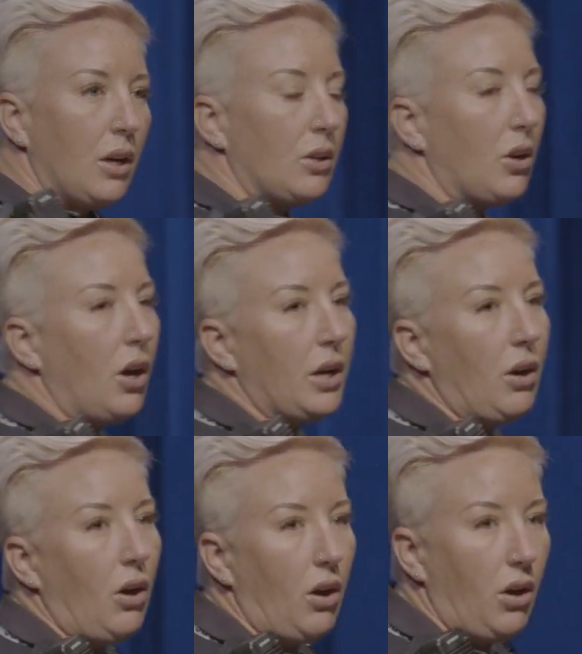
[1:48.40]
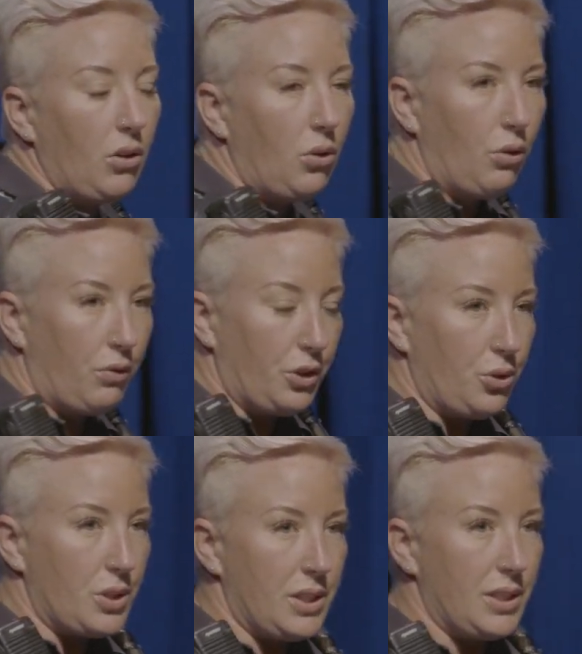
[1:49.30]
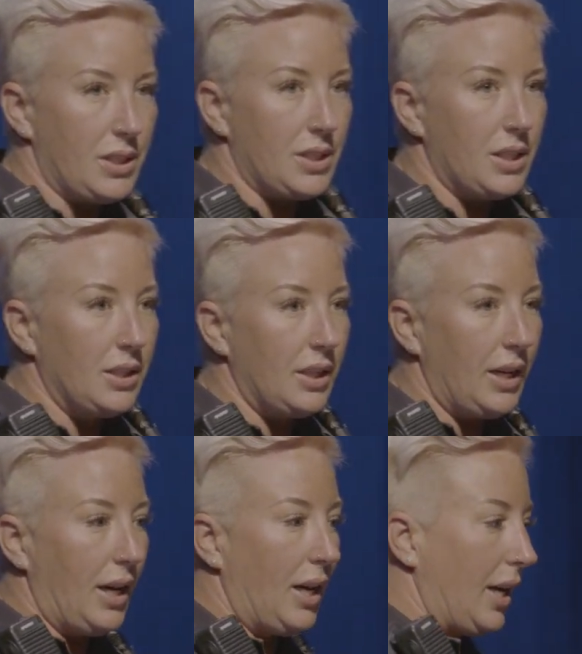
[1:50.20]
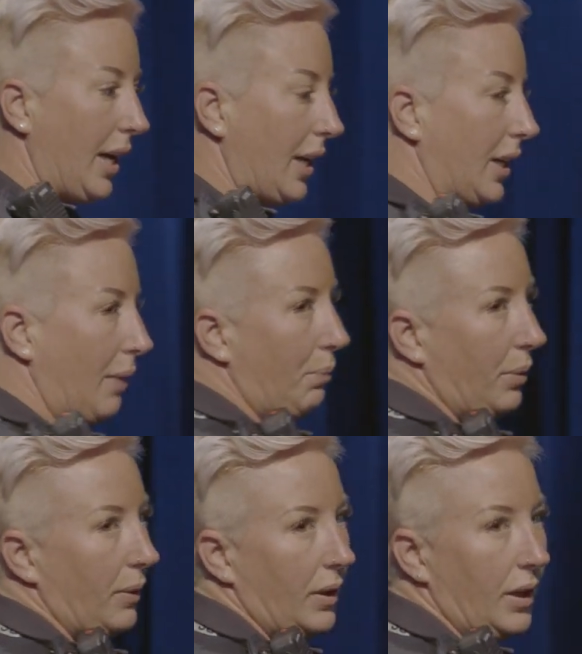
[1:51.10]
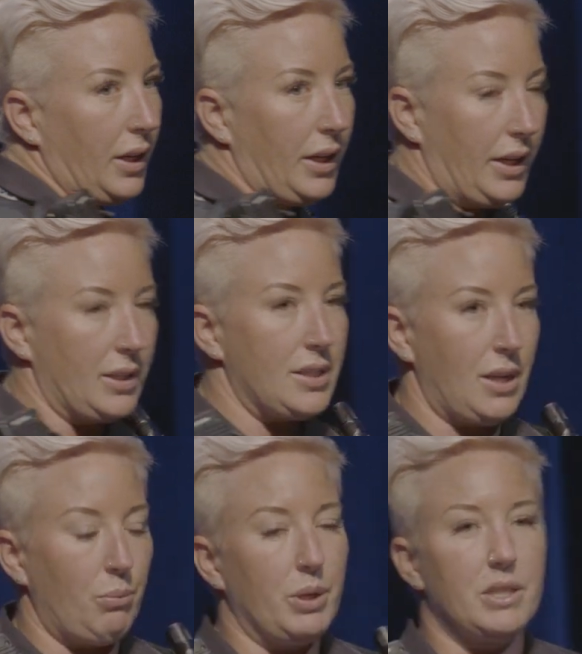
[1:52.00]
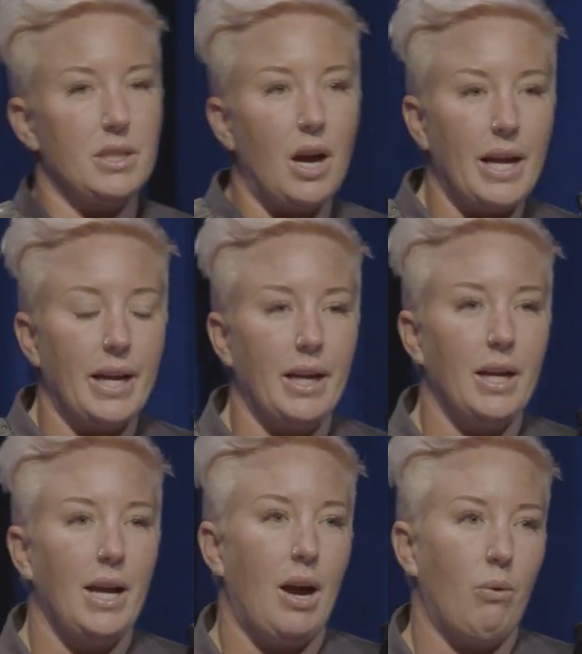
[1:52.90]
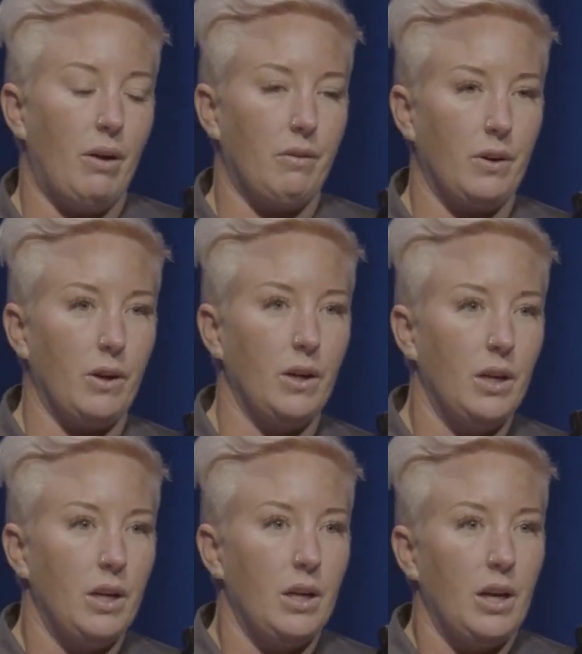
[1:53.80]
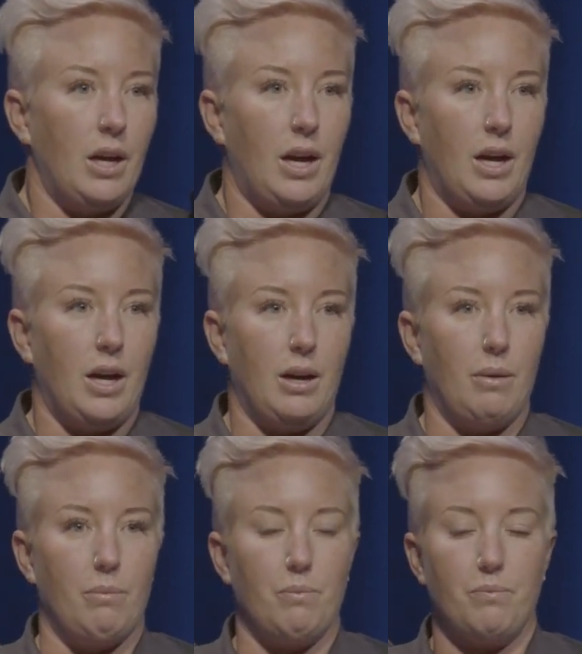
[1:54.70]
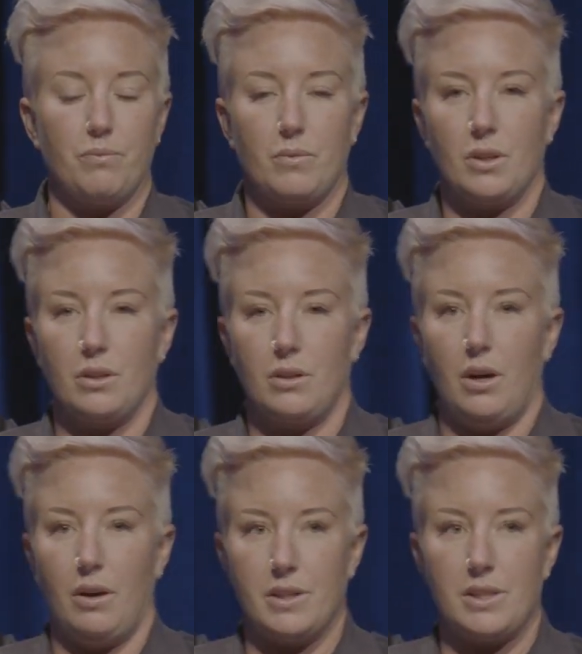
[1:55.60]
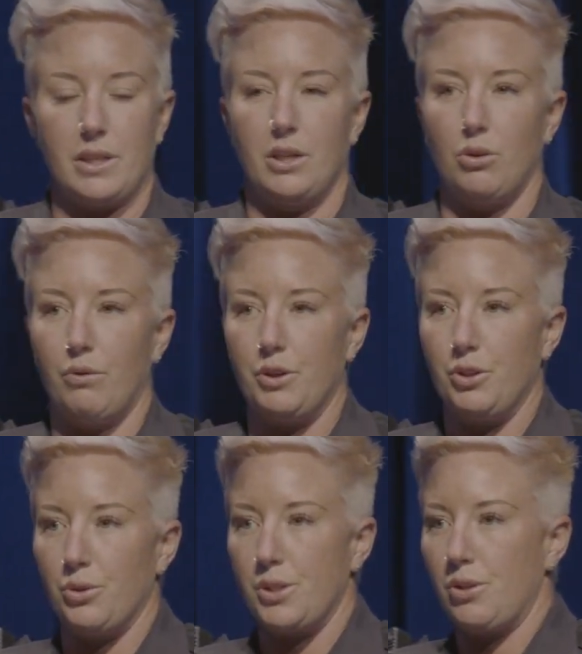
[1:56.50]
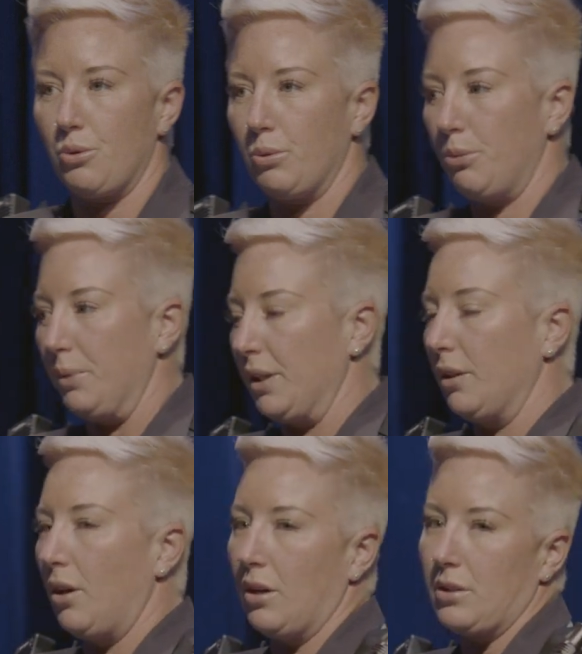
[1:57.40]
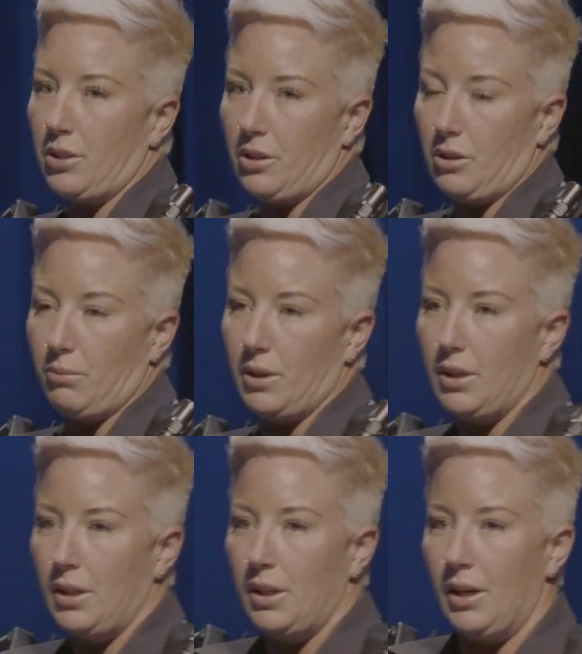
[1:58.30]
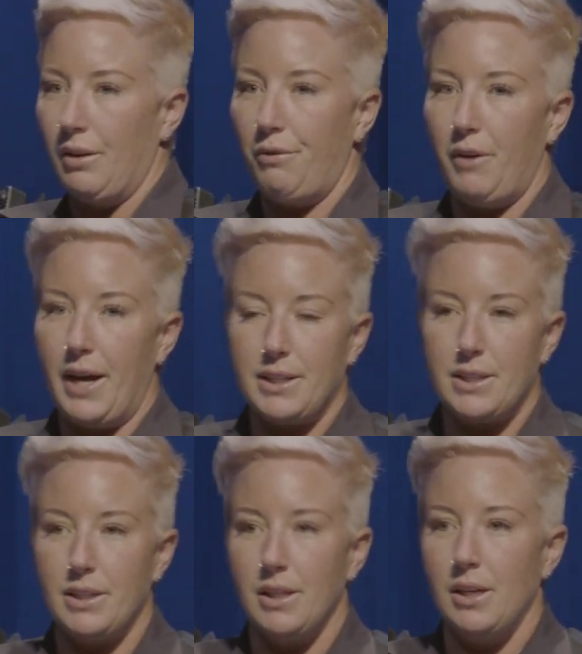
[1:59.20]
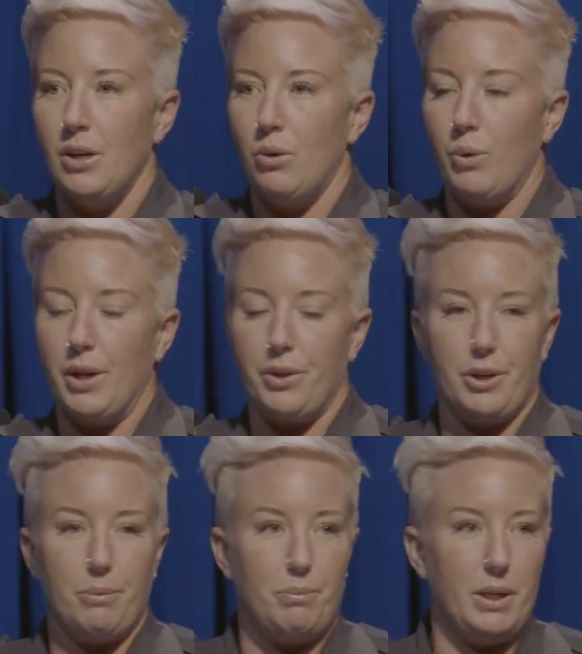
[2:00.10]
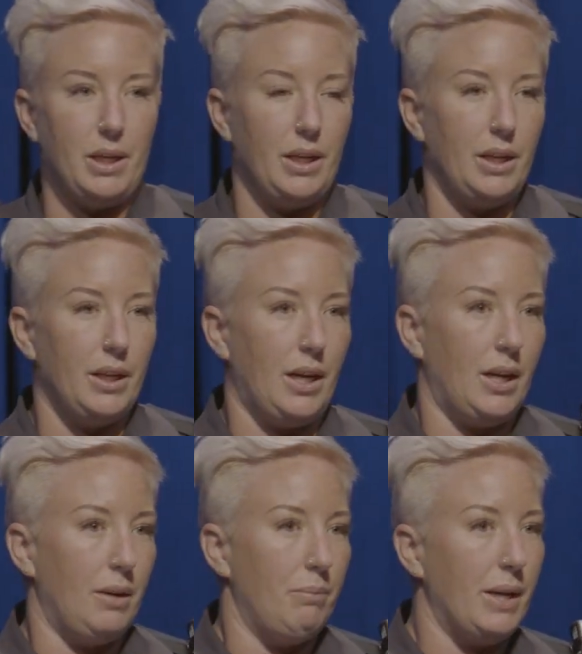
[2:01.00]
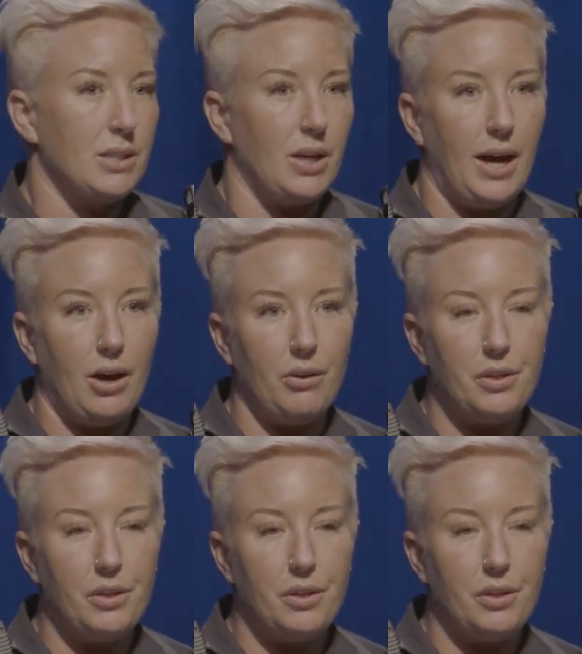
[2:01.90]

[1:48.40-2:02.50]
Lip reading: Not all overdoses end up in someone dying. However, obviously an overdose, there will be a long-term effect, whether it be mental health